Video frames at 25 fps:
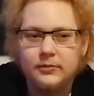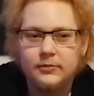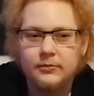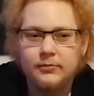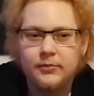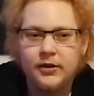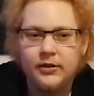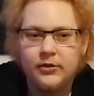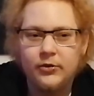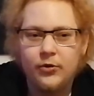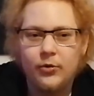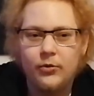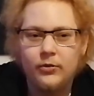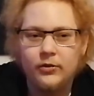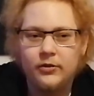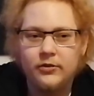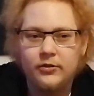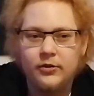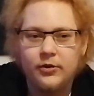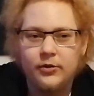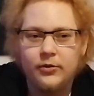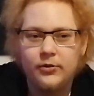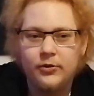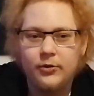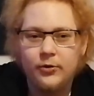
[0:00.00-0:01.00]
But
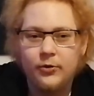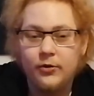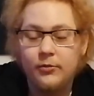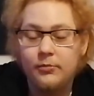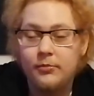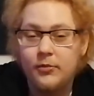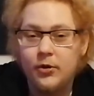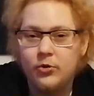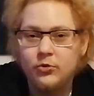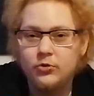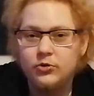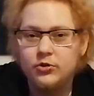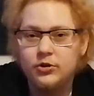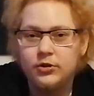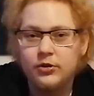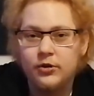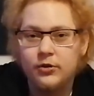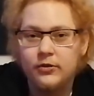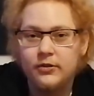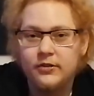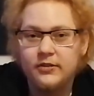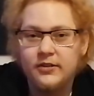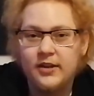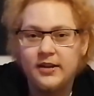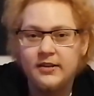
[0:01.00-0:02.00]
also your
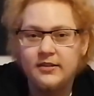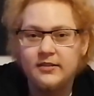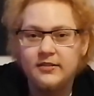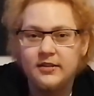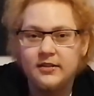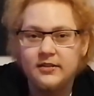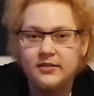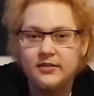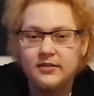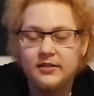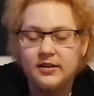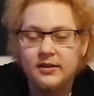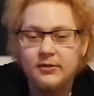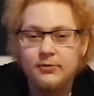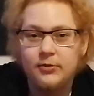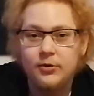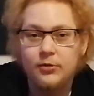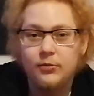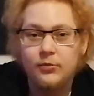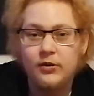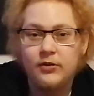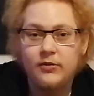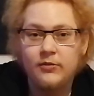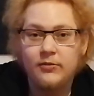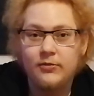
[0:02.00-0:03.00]
emotional senses. If you
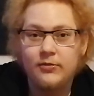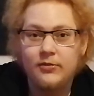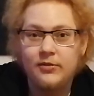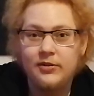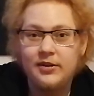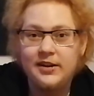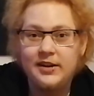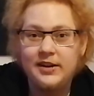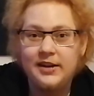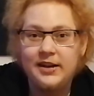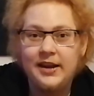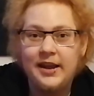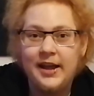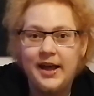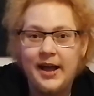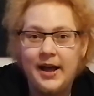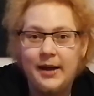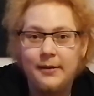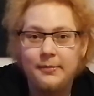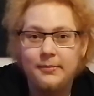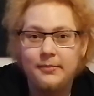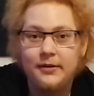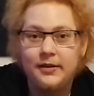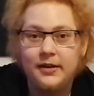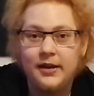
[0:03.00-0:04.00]
were really
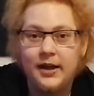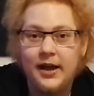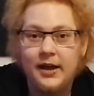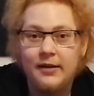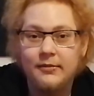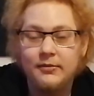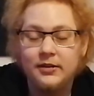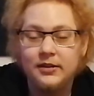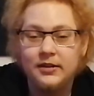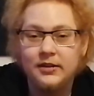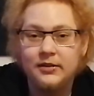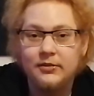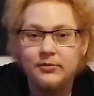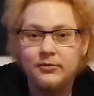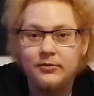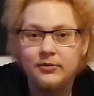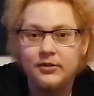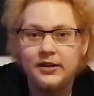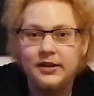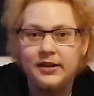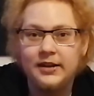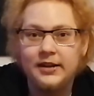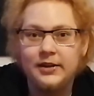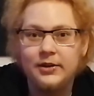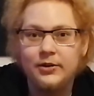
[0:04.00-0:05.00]
happy, having a
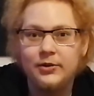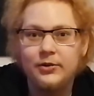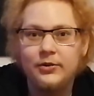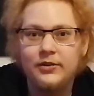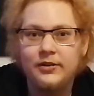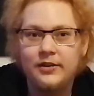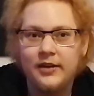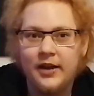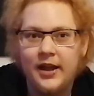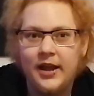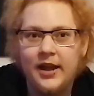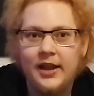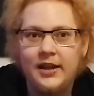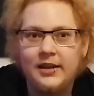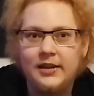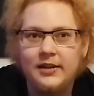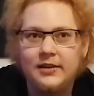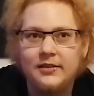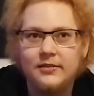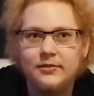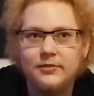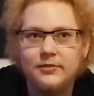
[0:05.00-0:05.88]
really good day,